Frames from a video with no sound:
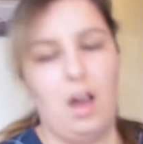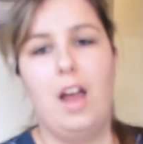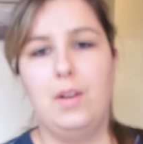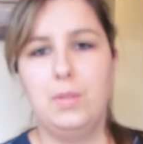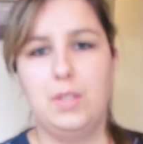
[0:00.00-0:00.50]

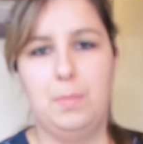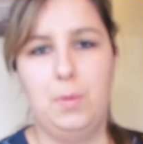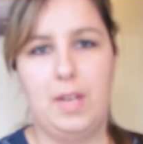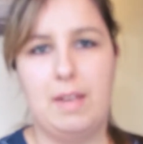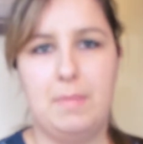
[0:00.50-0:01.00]
I also
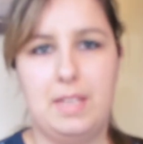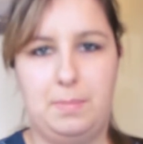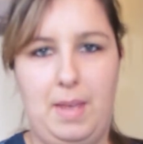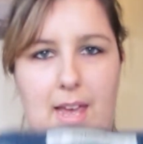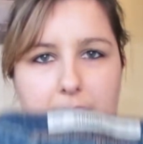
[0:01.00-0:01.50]
bought him this
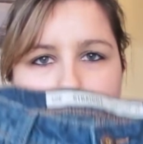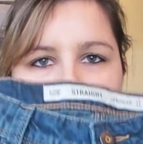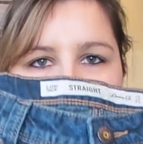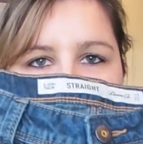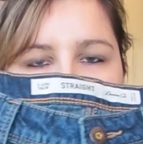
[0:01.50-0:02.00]
pair
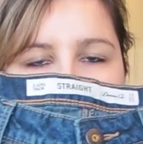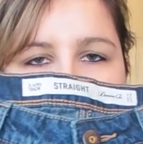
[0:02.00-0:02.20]
of